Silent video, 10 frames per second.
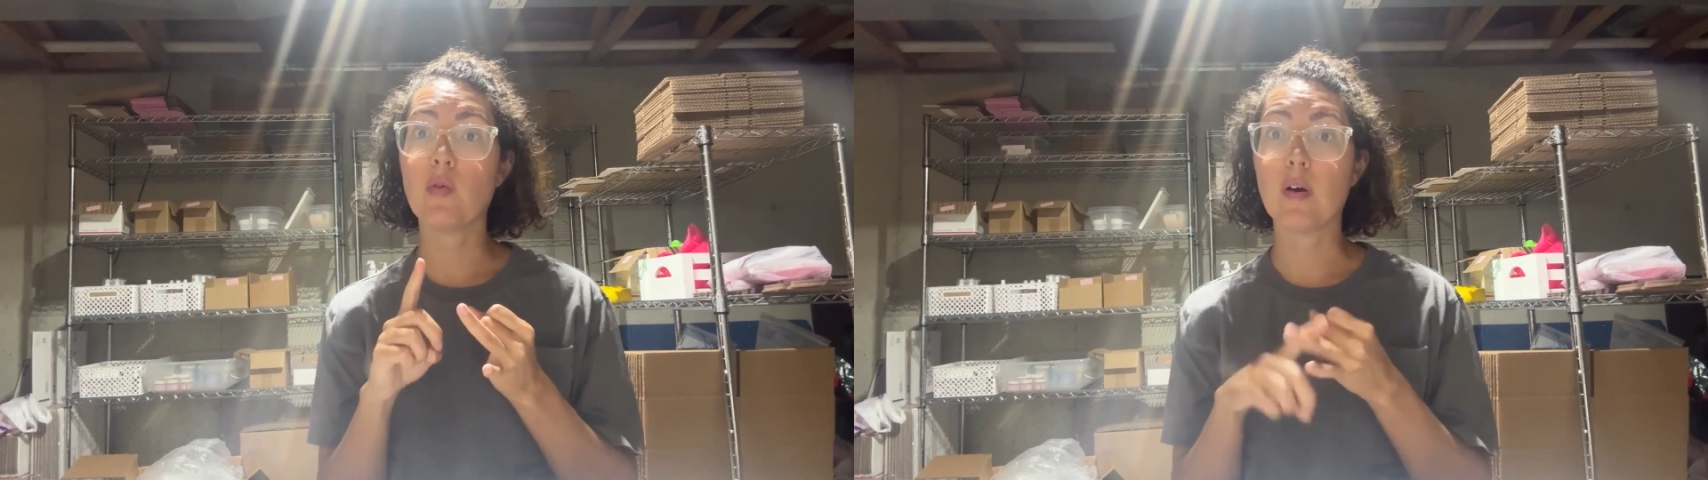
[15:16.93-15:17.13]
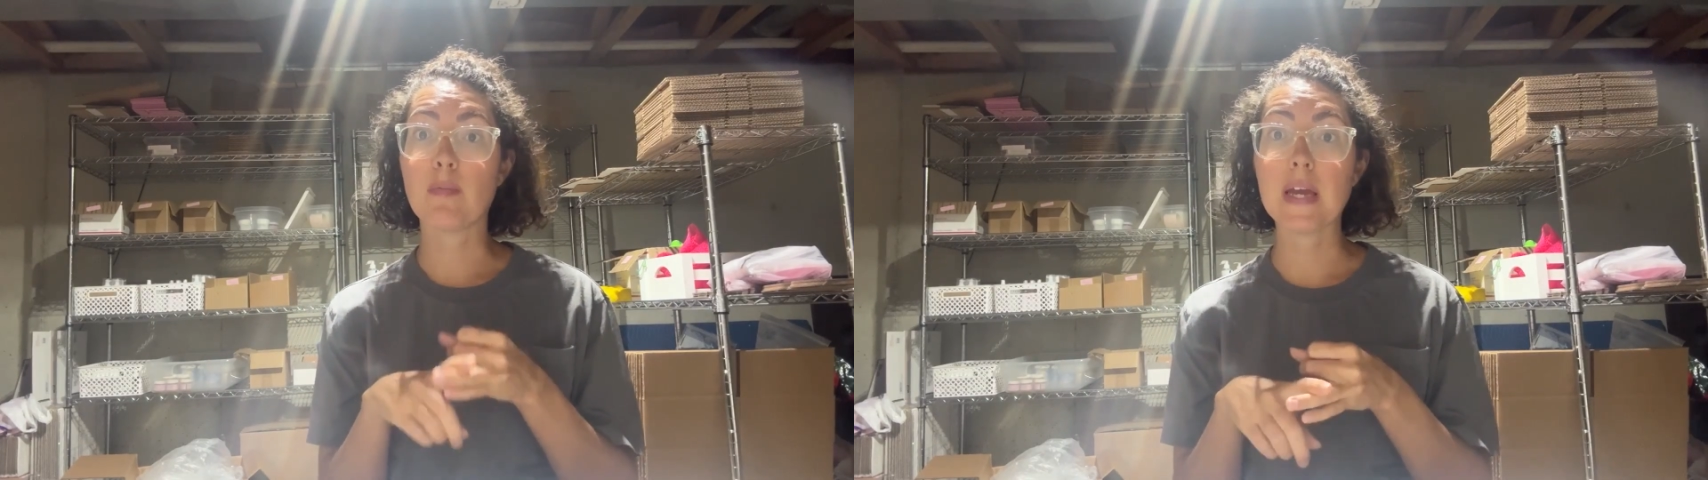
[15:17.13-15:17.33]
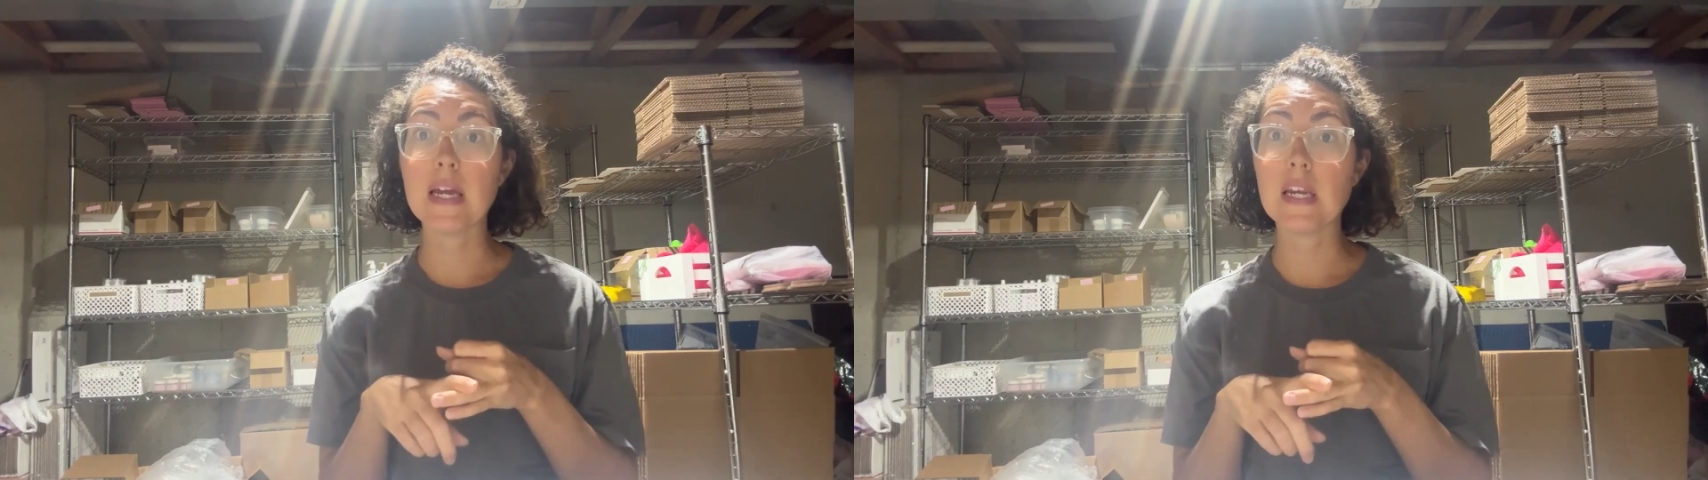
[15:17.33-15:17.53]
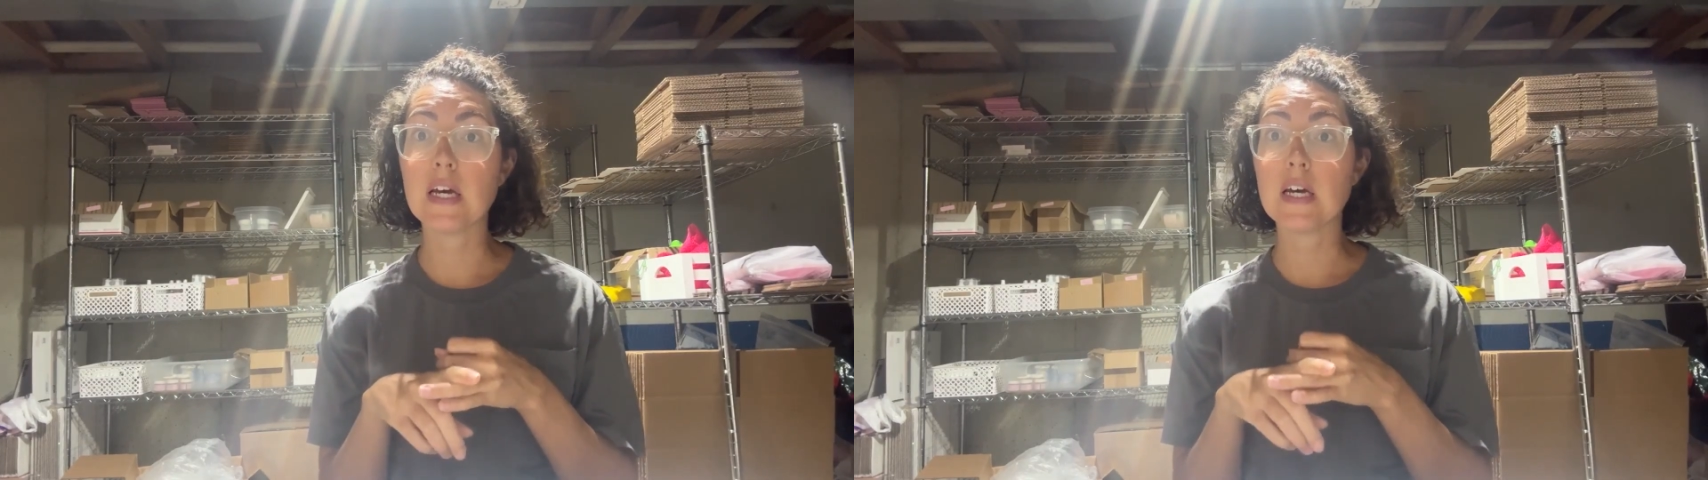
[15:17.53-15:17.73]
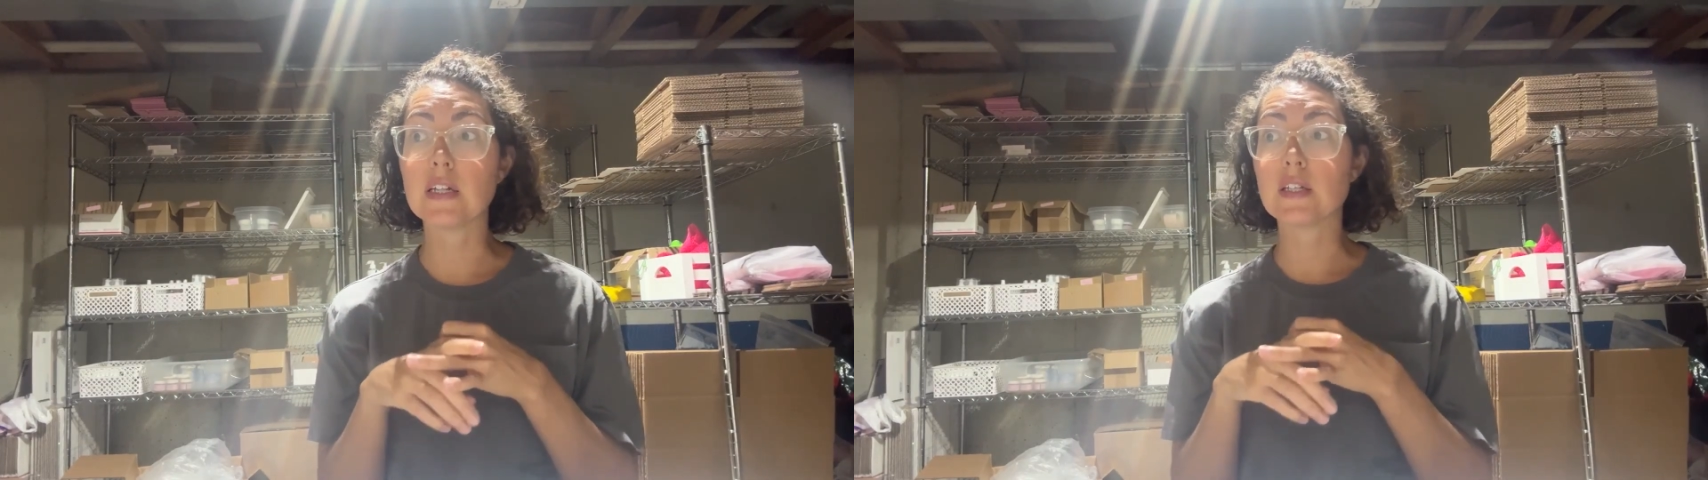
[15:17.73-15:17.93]
or
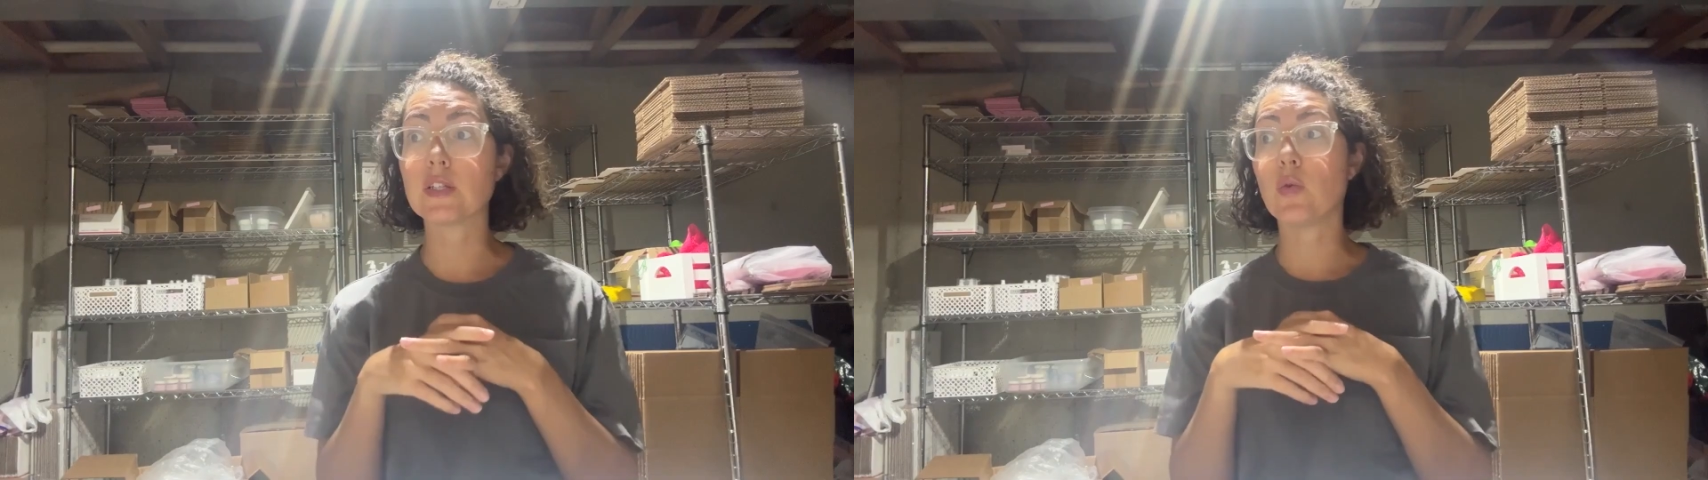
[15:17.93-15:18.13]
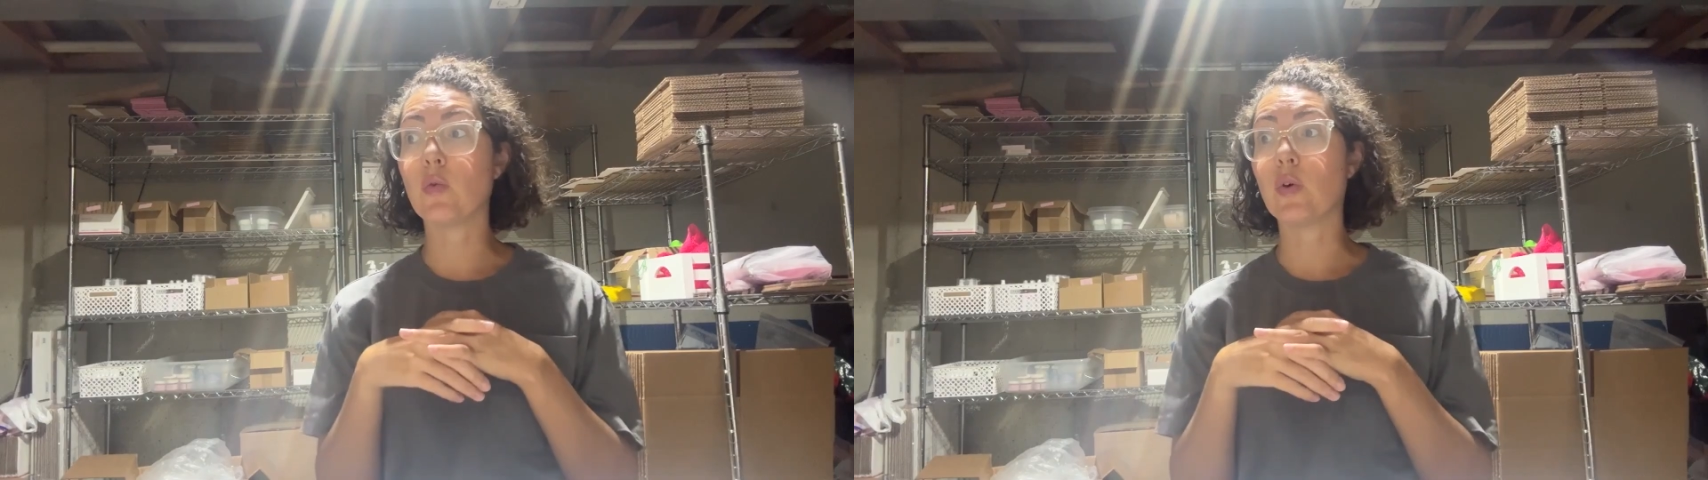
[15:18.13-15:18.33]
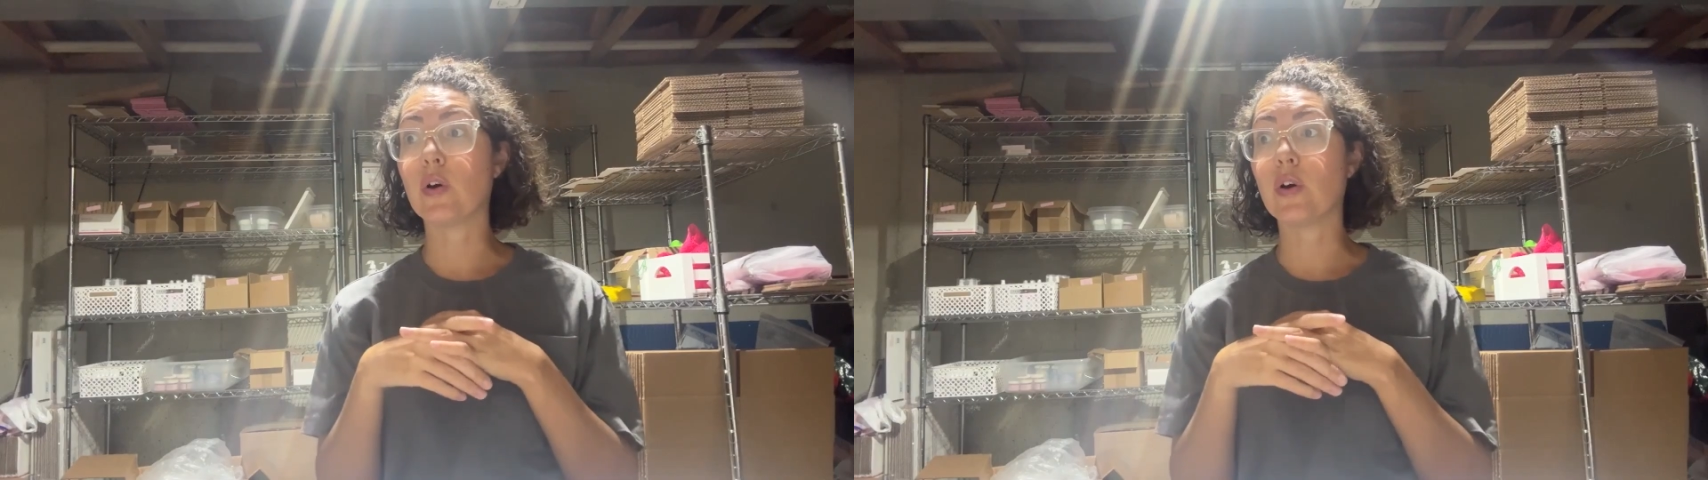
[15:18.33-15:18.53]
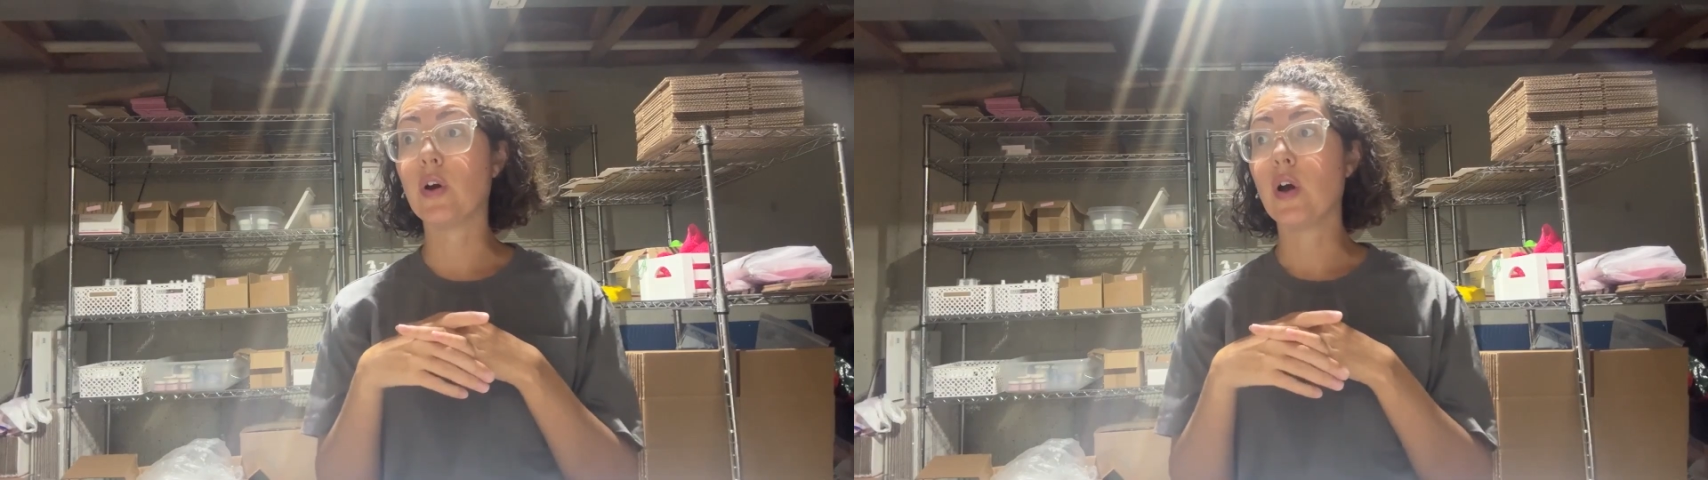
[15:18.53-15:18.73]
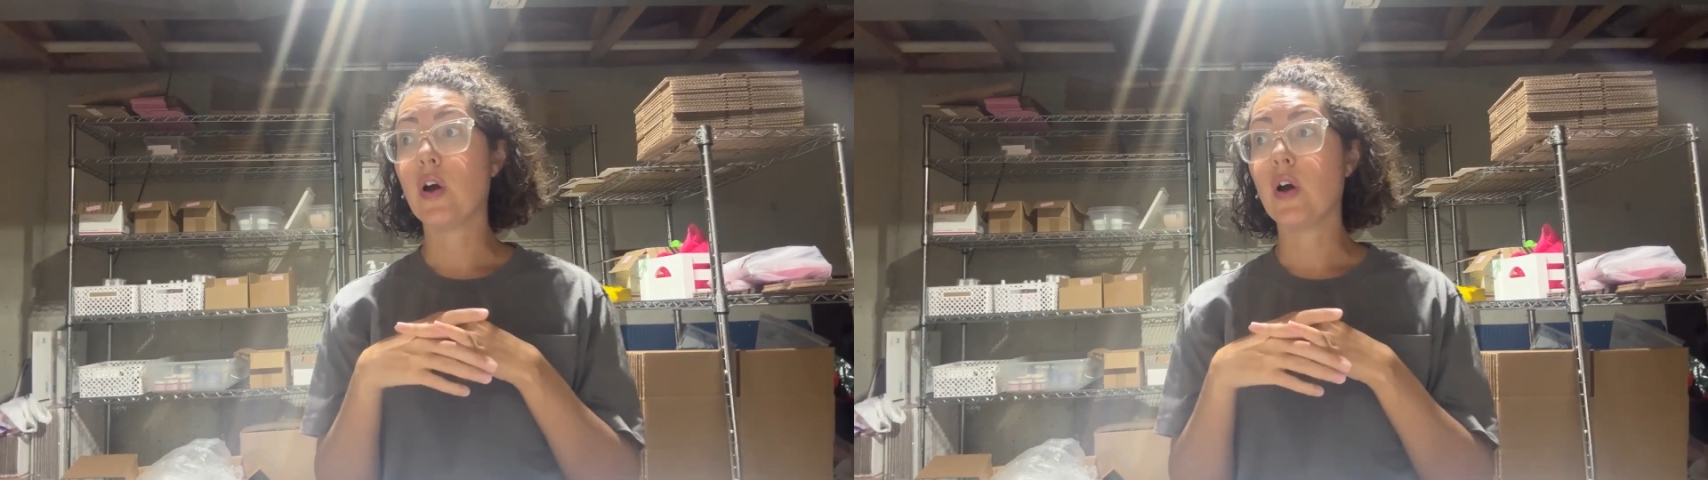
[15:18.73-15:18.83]
peanuts or